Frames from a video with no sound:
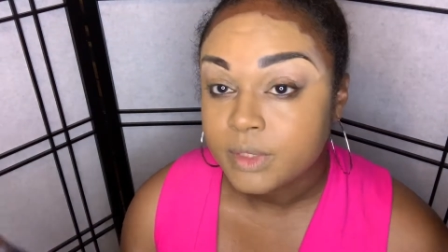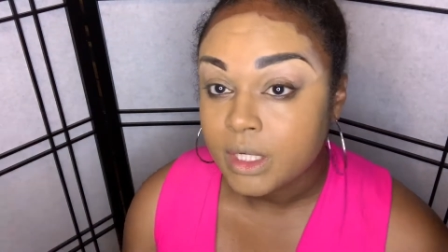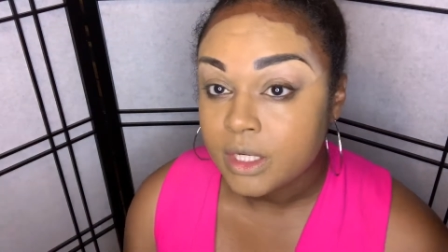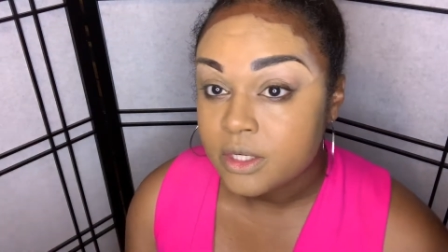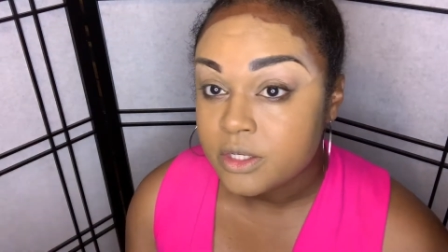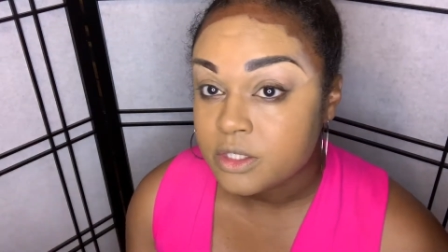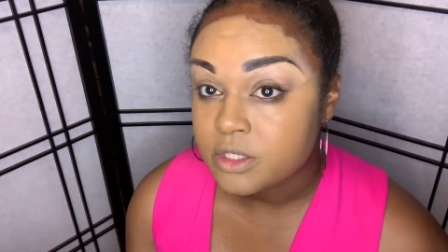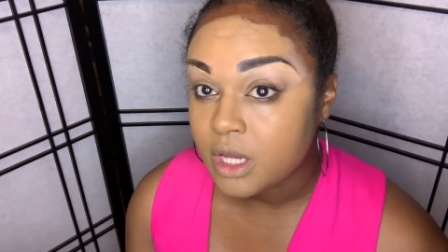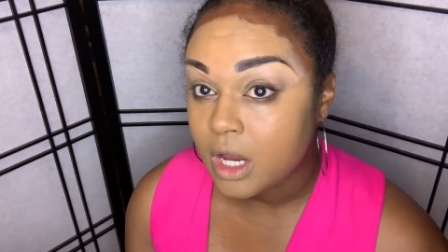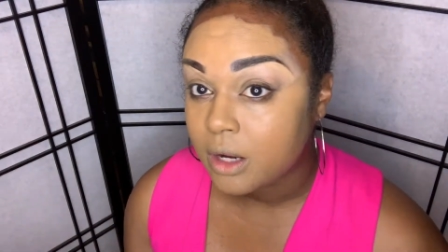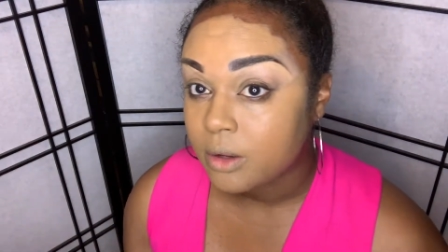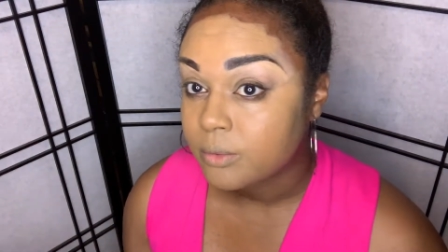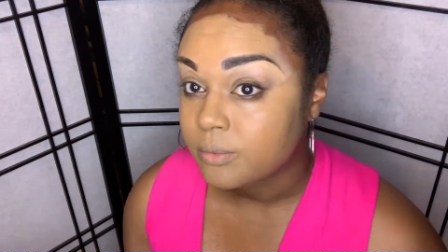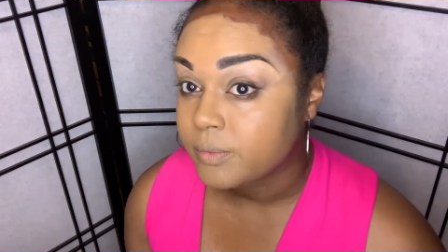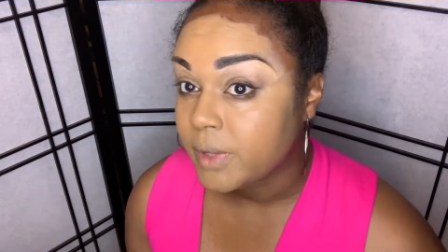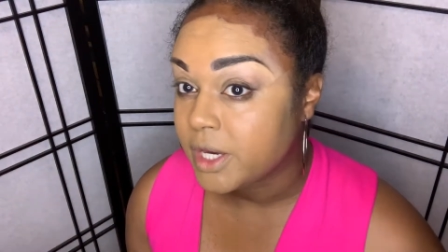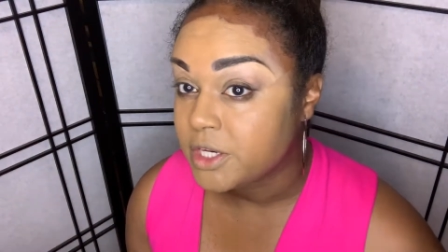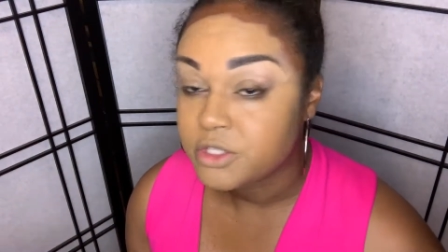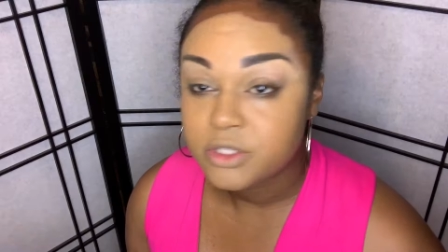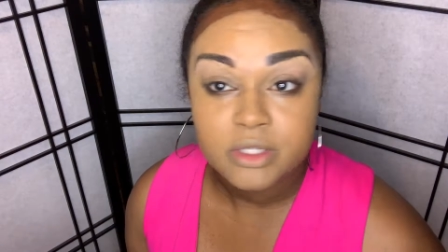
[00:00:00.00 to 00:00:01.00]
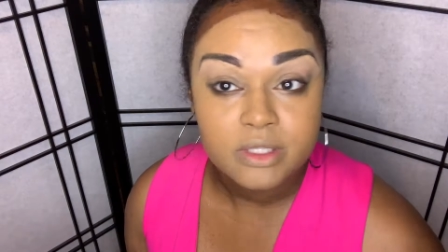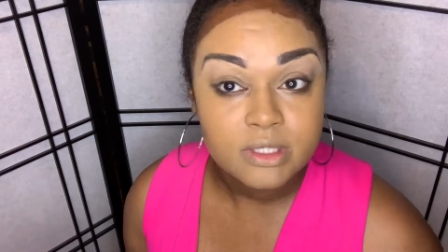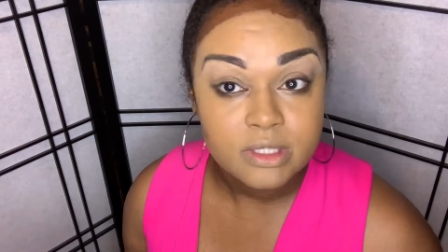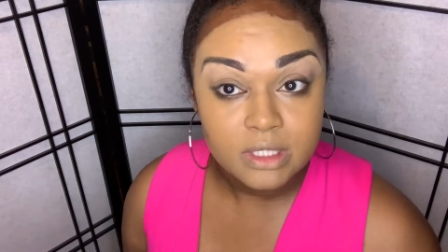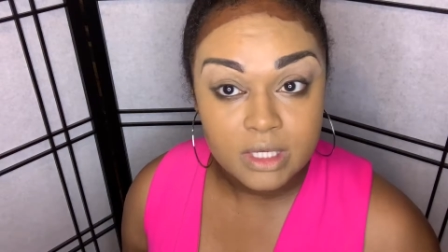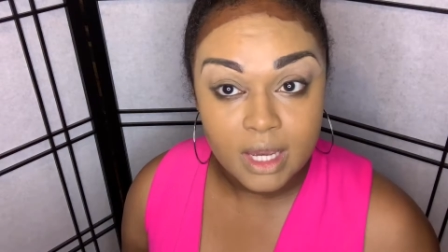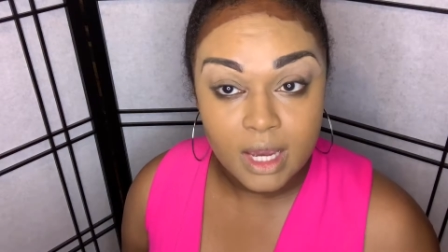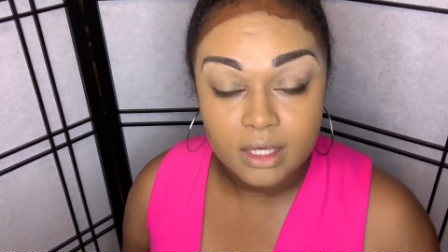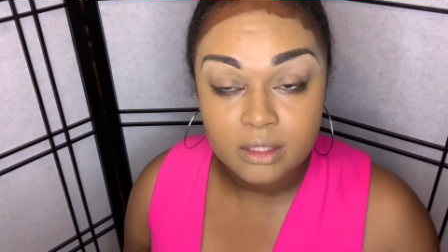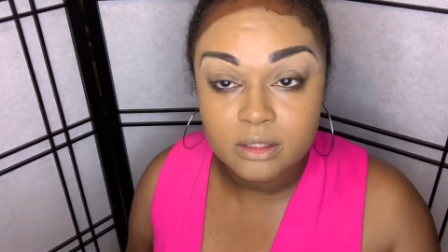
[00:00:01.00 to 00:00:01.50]
So, as you can see,
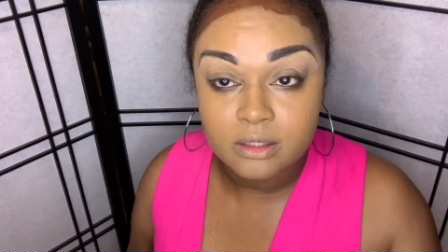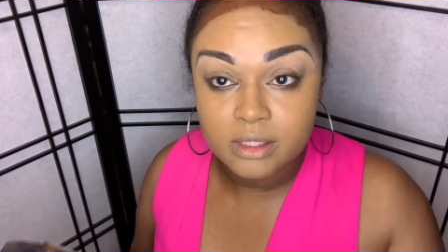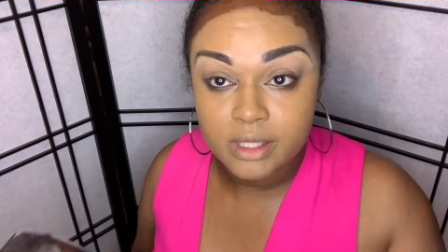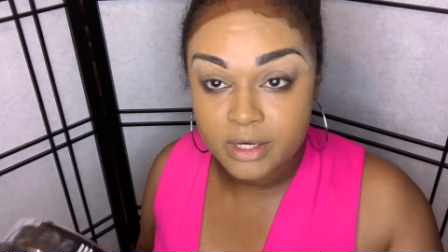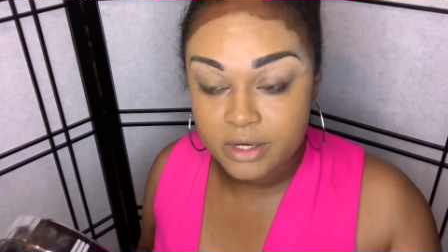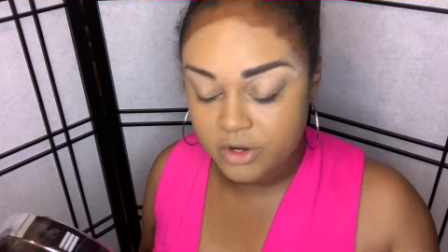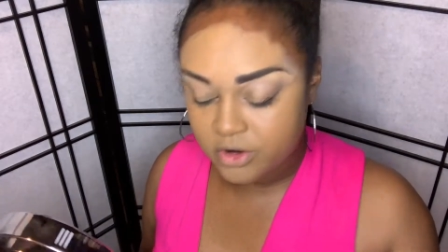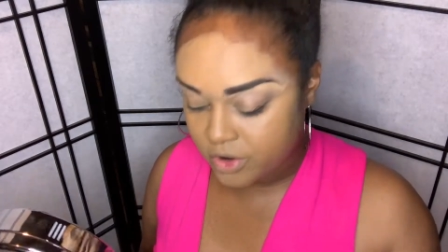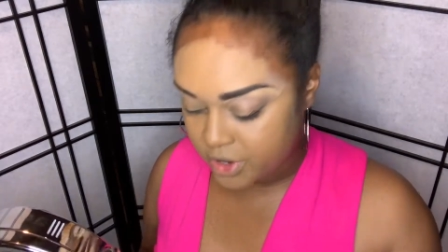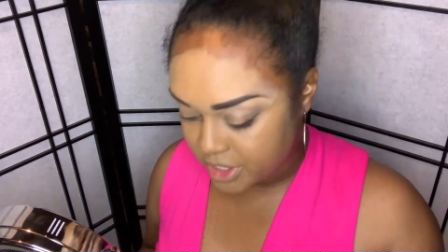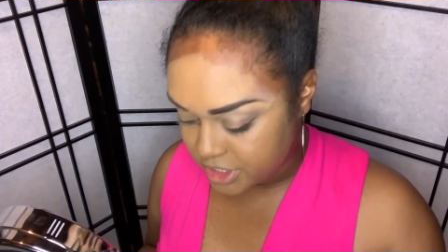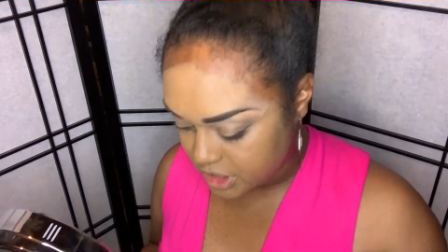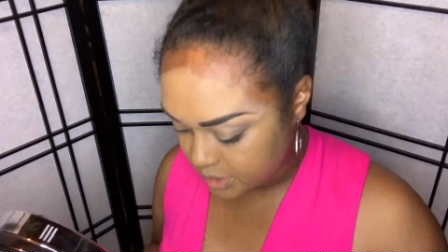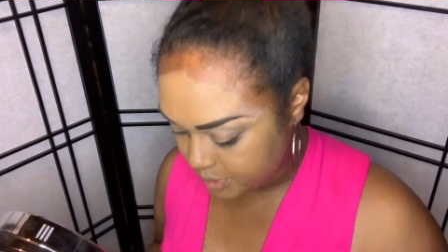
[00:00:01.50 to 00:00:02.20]
I look like a crazy